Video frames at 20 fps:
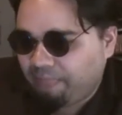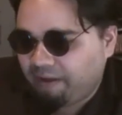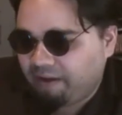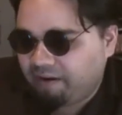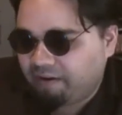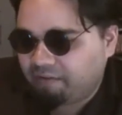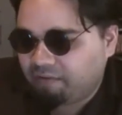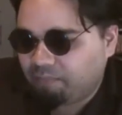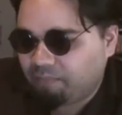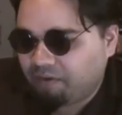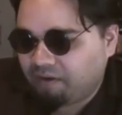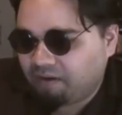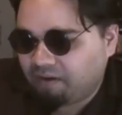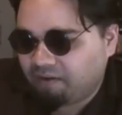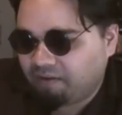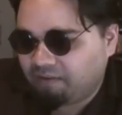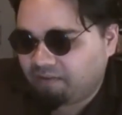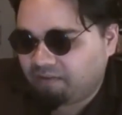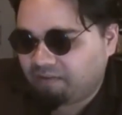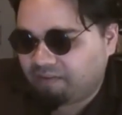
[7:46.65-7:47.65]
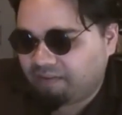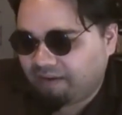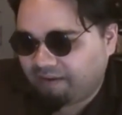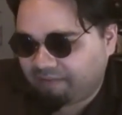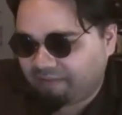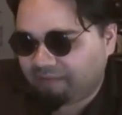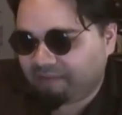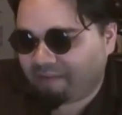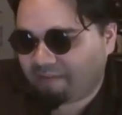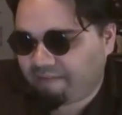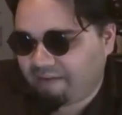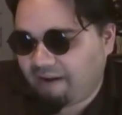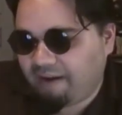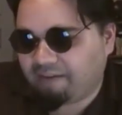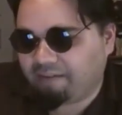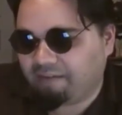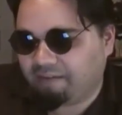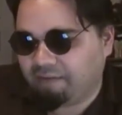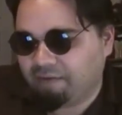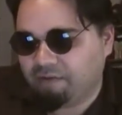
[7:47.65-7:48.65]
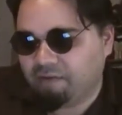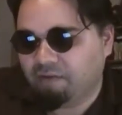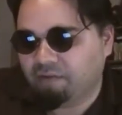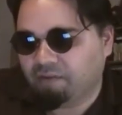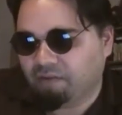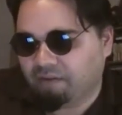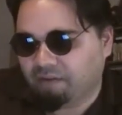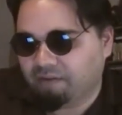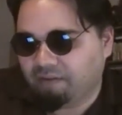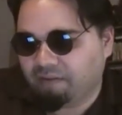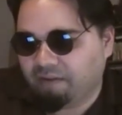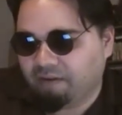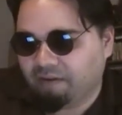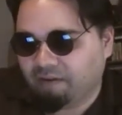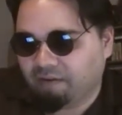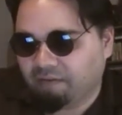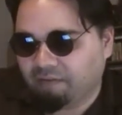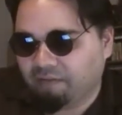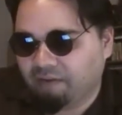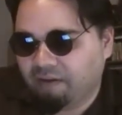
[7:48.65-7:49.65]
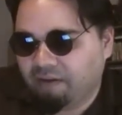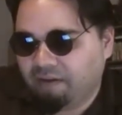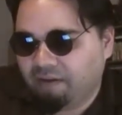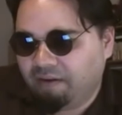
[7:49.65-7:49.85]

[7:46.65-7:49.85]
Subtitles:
And it's because that's the tactic they're using. They're